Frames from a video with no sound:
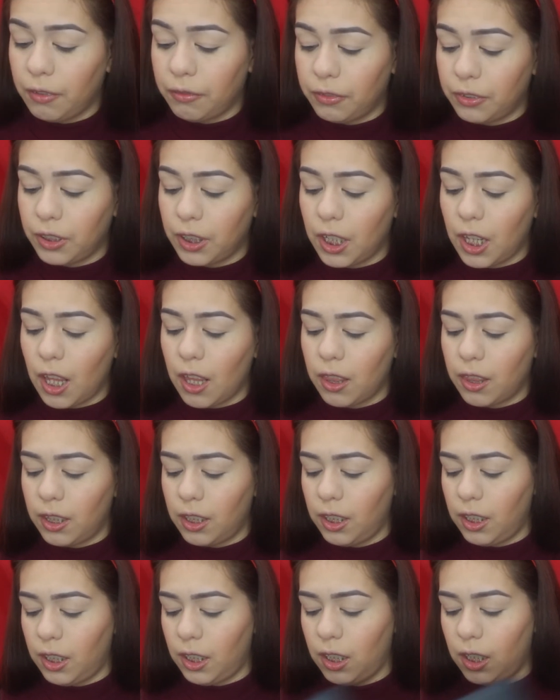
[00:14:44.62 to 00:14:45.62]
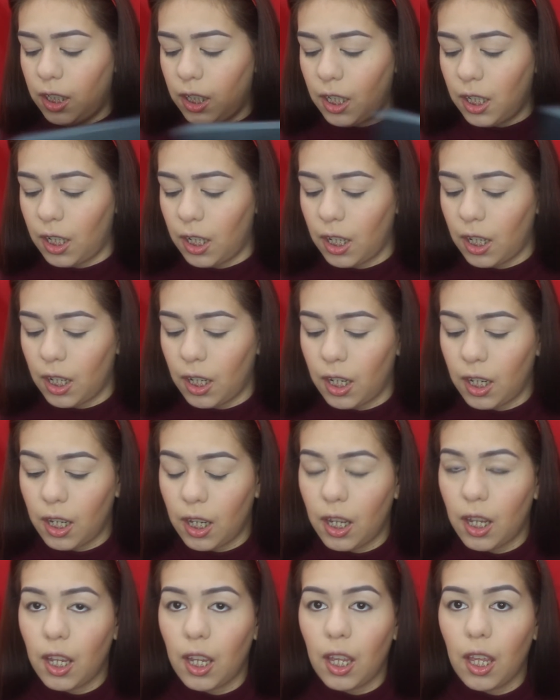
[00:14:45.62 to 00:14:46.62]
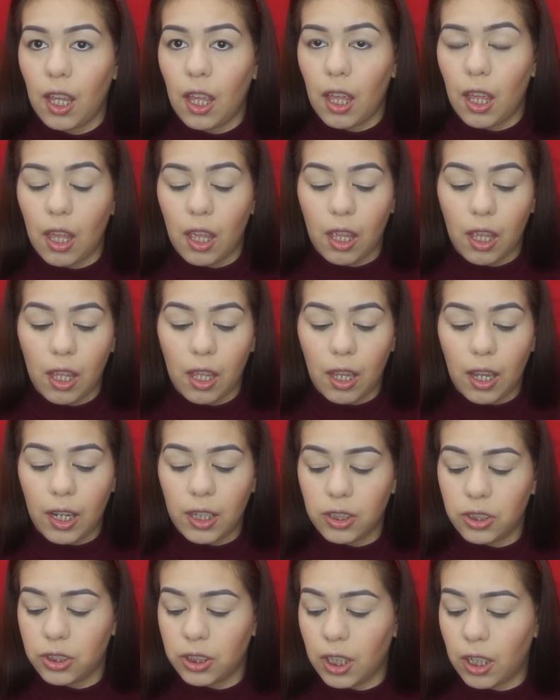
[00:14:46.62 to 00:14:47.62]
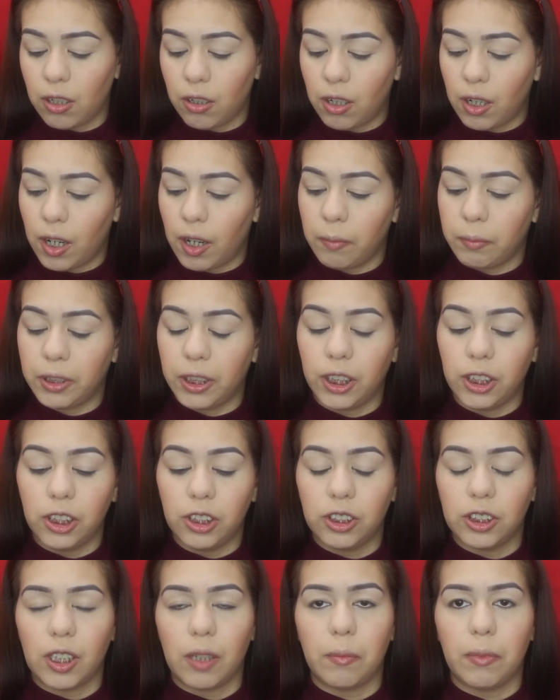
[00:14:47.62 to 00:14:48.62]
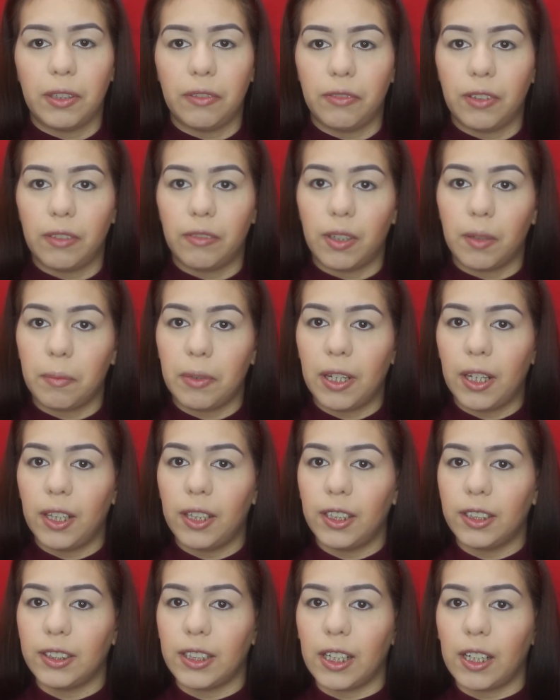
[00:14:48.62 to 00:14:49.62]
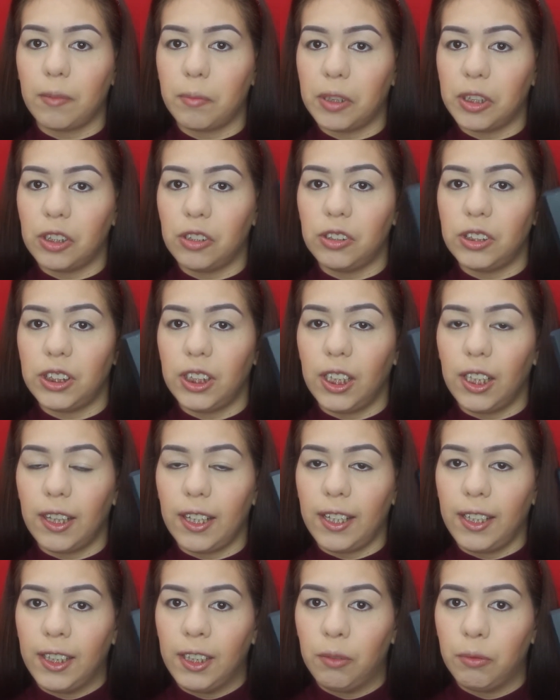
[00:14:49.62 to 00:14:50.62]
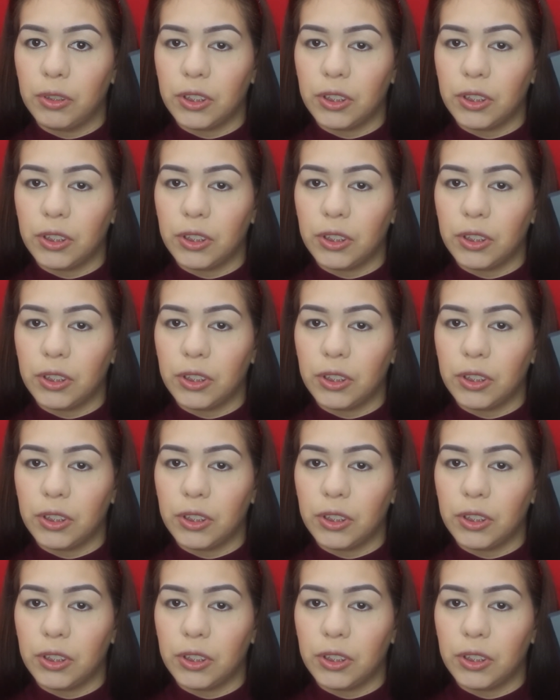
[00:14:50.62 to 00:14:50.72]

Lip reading: For the eyeshadow, I'm going to use my favorite palette that I've been using lately,